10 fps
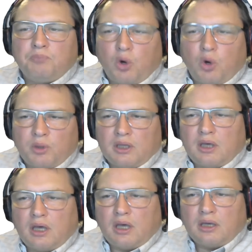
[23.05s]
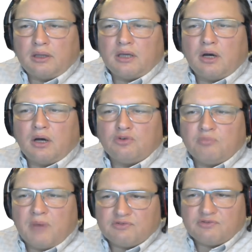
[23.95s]
boring area
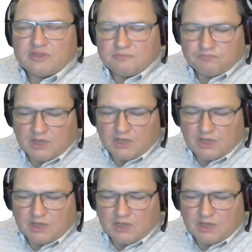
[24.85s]
of maths.